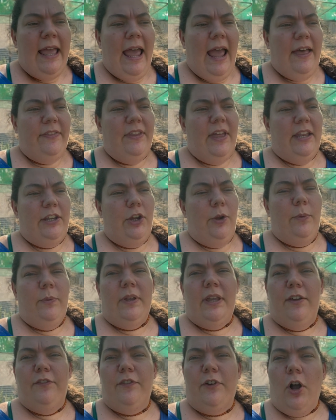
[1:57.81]
And then you
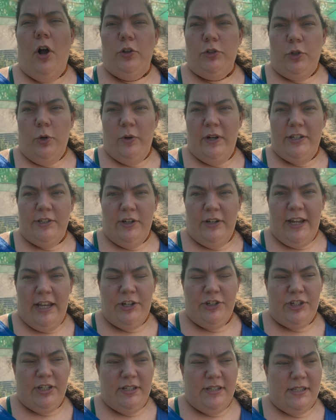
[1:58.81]
give gold coin
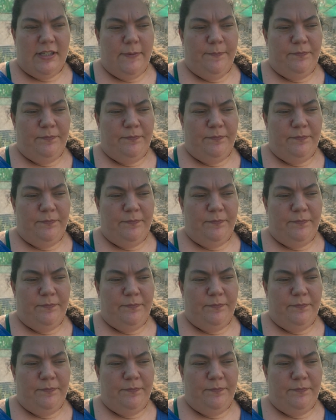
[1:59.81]
donations.